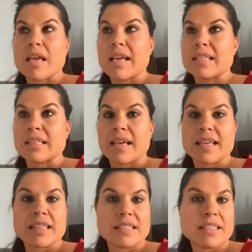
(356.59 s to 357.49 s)
is
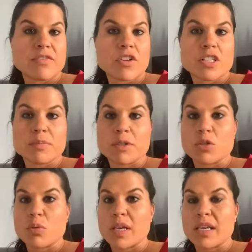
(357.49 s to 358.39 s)
like the difference
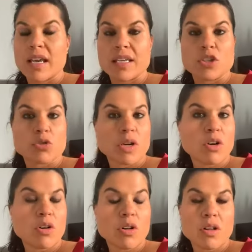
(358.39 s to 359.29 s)
between a
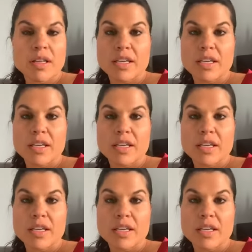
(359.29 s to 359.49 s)
trickle